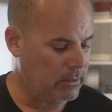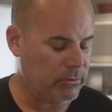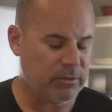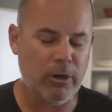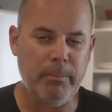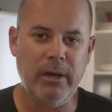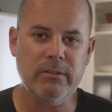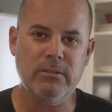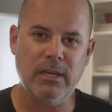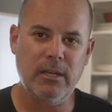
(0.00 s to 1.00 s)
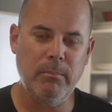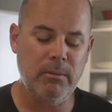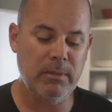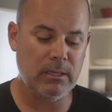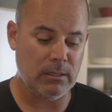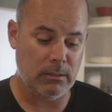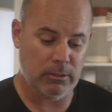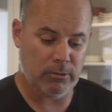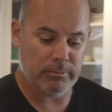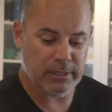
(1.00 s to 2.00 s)
garbanzos kind of mimic it a
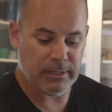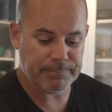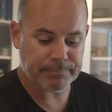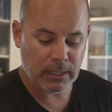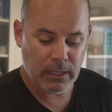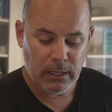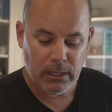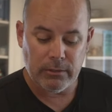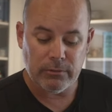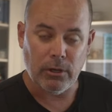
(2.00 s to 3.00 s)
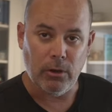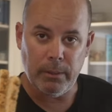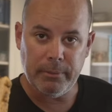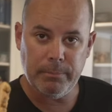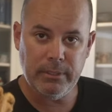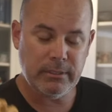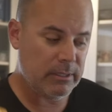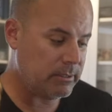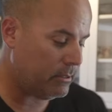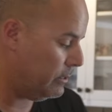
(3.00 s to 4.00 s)
little bit. So I'm going to put
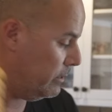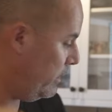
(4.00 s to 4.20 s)
this in